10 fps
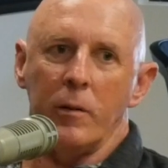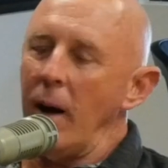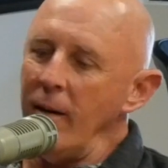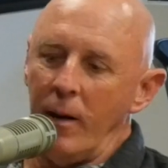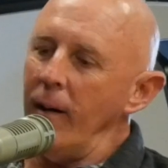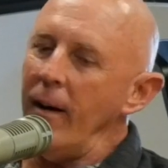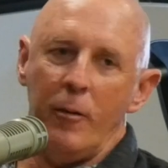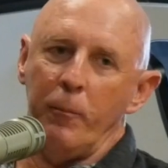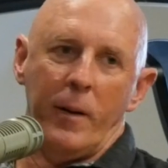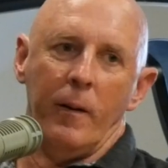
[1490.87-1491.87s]
I
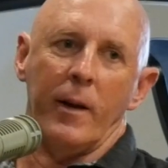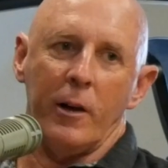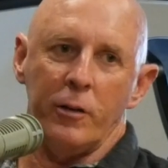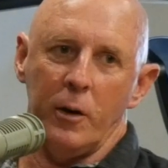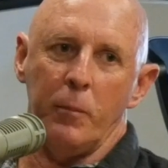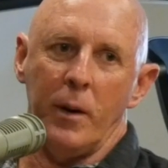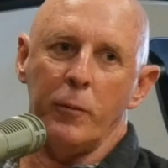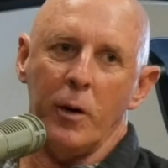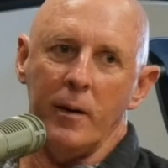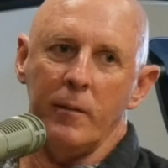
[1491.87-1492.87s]
haven't been here like I should, but I'm
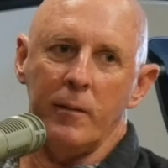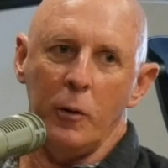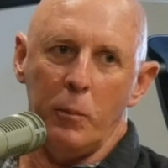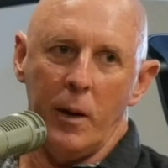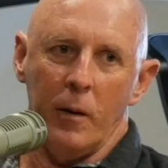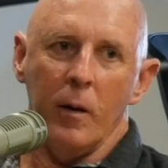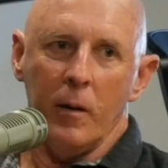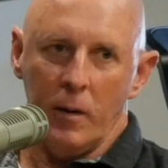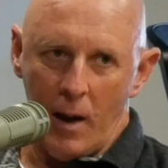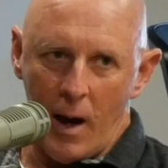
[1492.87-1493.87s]
trying to do better.
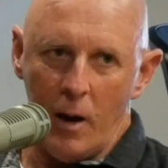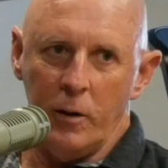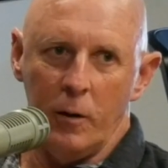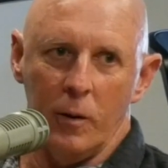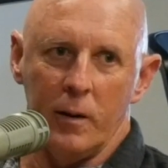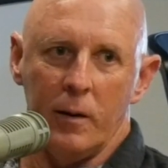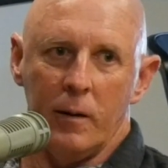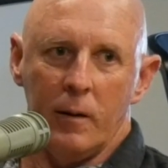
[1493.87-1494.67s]
How you doing?